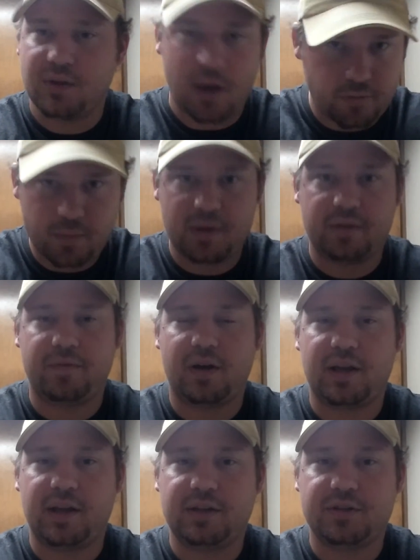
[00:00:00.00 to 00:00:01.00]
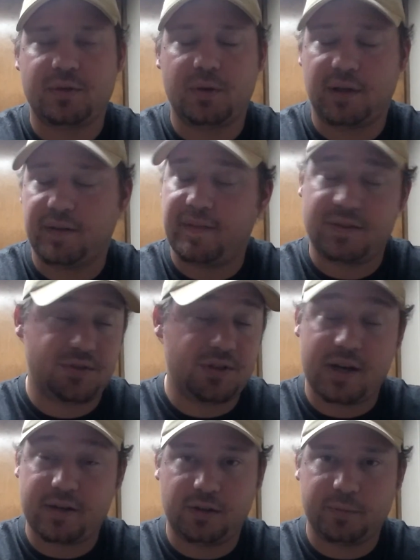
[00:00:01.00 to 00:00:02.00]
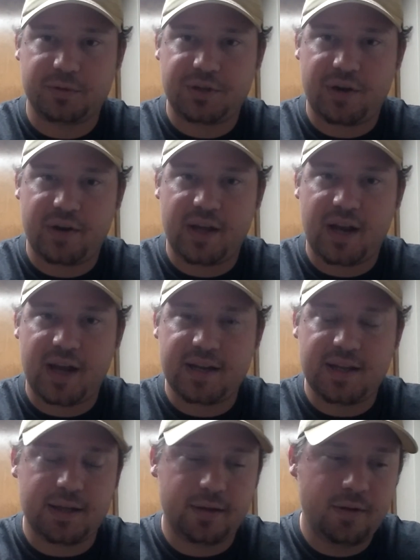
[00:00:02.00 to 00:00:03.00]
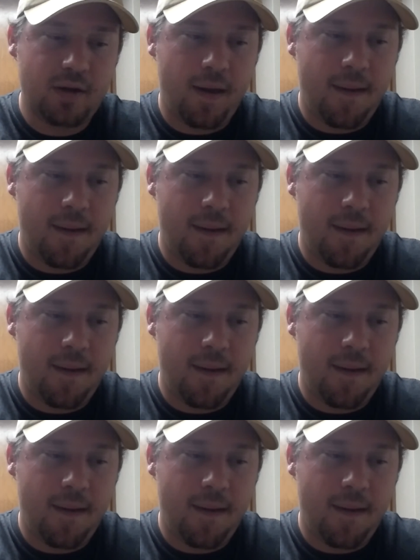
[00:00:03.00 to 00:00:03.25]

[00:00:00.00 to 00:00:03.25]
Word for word: It's government fucking intruding. That's not a libertarian idea.